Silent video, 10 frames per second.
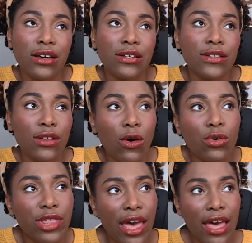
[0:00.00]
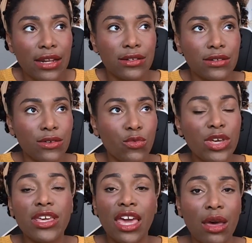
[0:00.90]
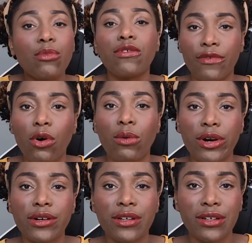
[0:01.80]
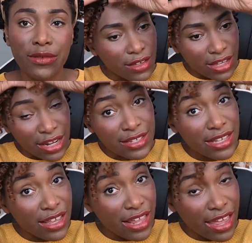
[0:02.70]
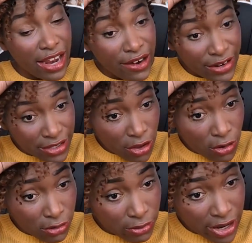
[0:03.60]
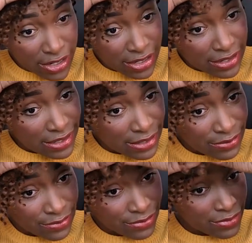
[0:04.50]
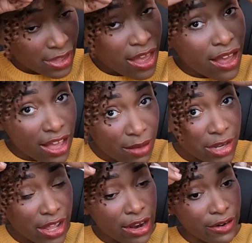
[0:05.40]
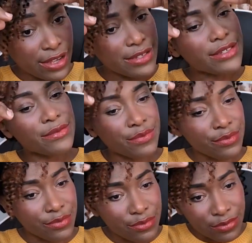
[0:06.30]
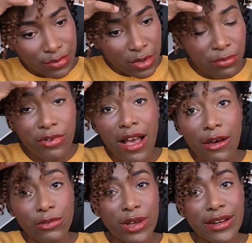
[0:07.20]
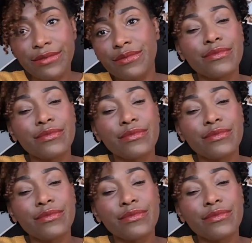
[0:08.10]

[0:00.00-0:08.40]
so that we can move forward. And they say that Aries hold grudges. I'm an Aries. Proud one.